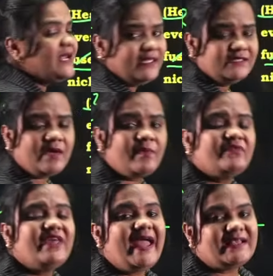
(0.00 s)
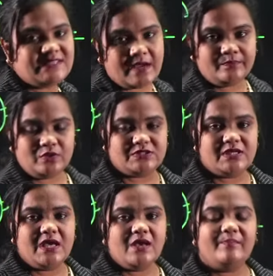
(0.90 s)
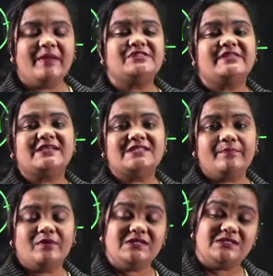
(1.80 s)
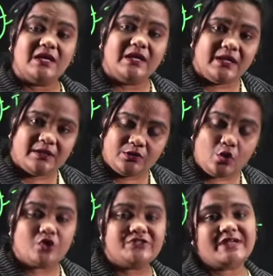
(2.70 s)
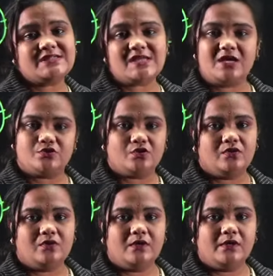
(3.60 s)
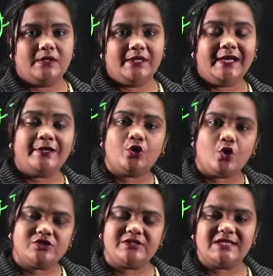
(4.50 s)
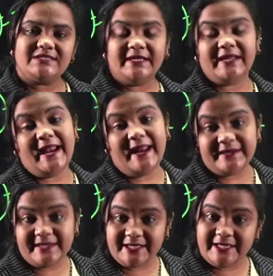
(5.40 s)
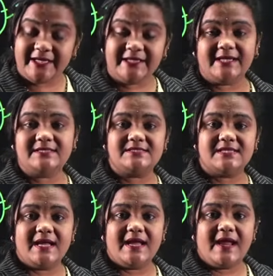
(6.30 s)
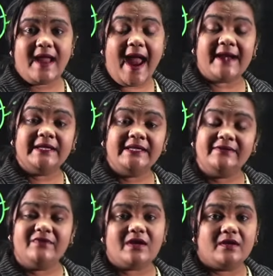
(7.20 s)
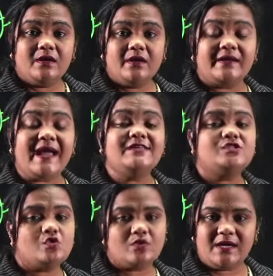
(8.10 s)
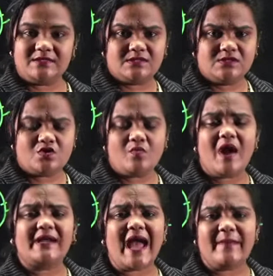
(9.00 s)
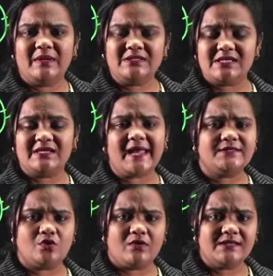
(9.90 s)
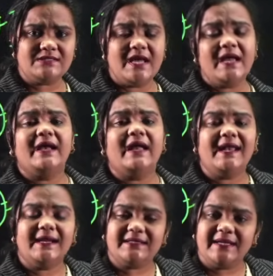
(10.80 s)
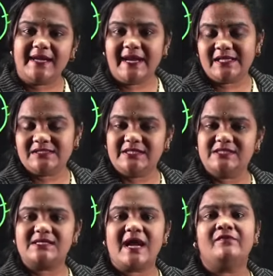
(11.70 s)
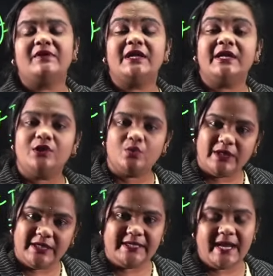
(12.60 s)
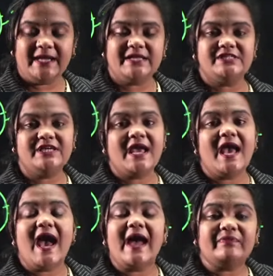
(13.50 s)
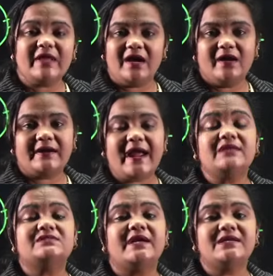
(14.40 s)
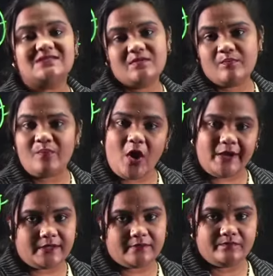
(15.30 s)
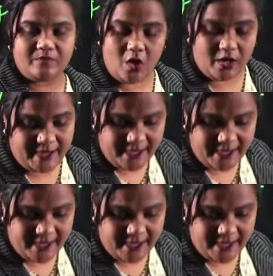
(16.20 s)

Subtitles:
the some of the examples. Best example is in toasters also. In toasters, in electric heaters, and even rice cookers. So what happens in rice cookers? Electric energy is converting into heat energy and the rice gets boiled. Okay.